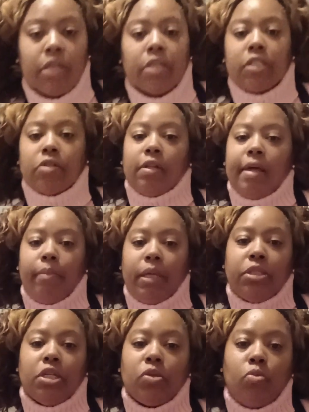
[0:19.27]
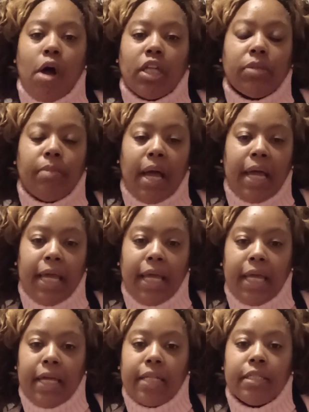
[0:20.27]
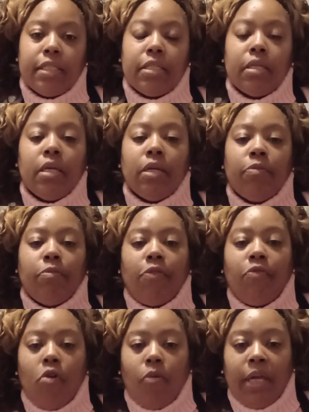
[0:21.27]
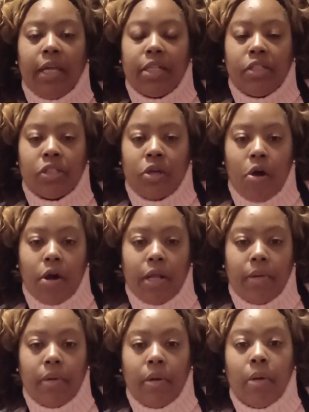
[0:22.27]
So let me just wash my hands before we get started.